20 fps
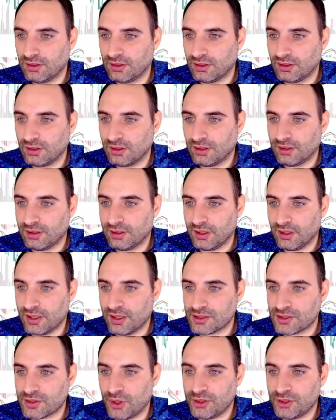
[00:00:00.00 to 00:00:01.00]
it's going
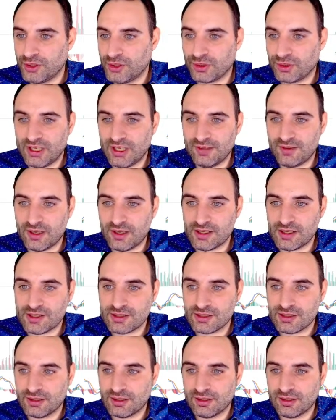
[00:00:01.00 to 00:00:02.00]
to give us
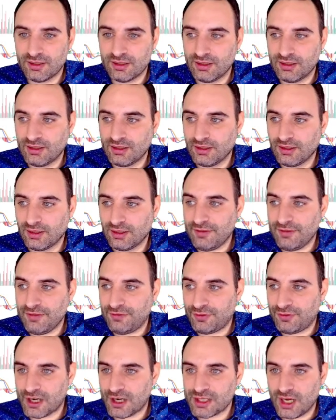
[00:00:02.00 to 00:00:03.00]
a fresh
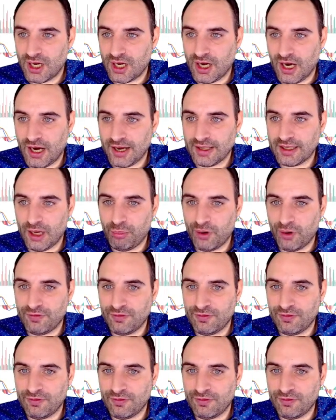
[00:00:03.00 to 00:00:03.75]
high above